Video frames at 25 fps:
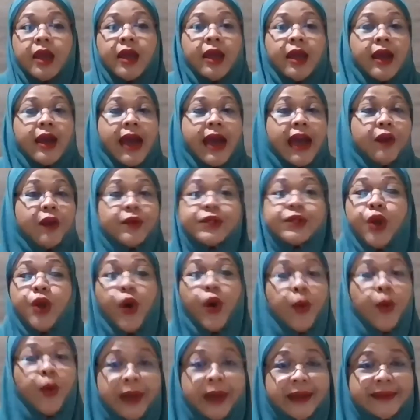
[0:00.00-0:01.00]
I was
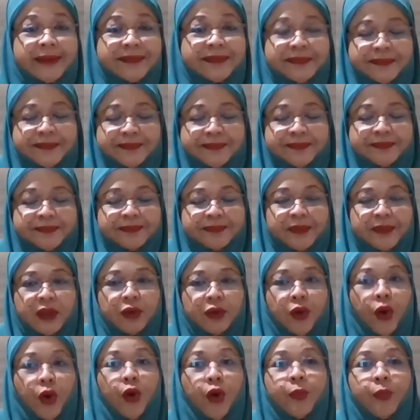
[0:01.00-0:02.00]
hoping
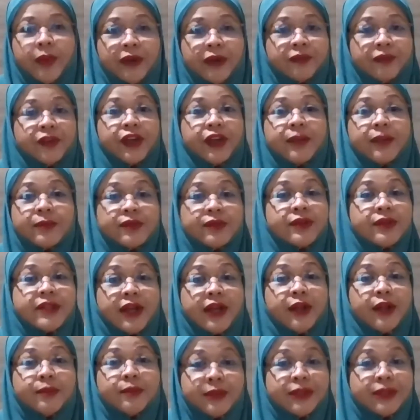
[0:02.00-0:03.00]
for him to
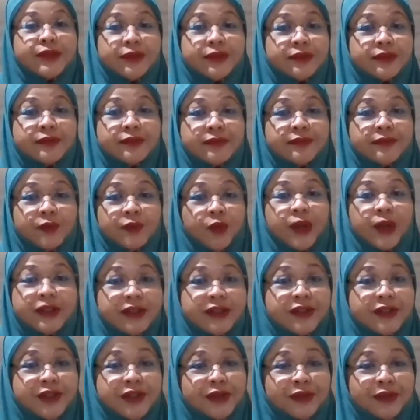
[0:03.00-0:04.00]
tell me what
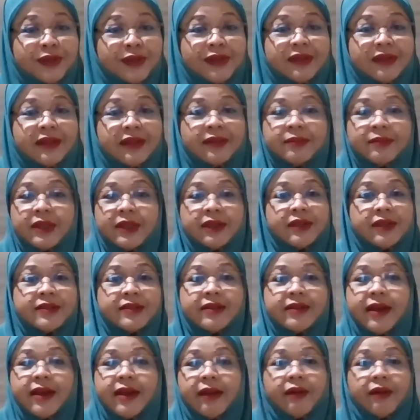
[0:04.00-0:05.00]
to do,
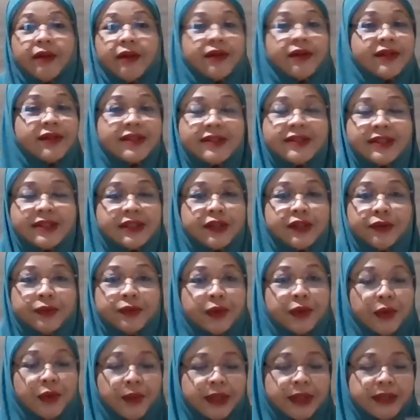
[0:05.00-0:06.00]
because I honestly don't
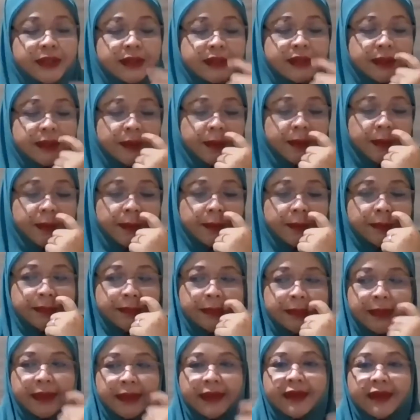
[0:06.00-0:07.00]
know what to do.
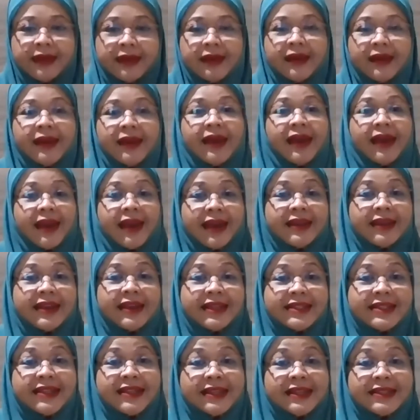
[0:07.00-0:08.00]
And he
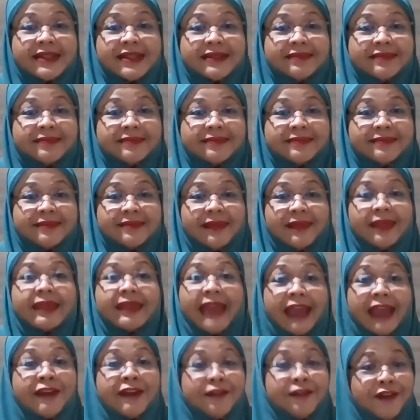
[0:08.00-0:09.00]
did.
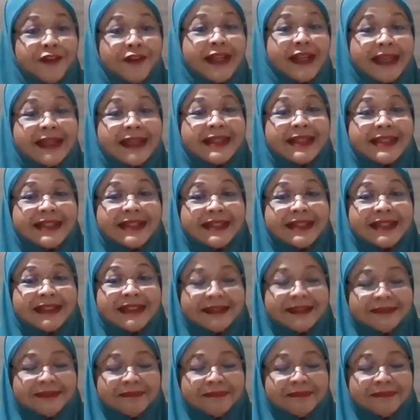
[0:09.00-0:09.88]
Thankfully, he did.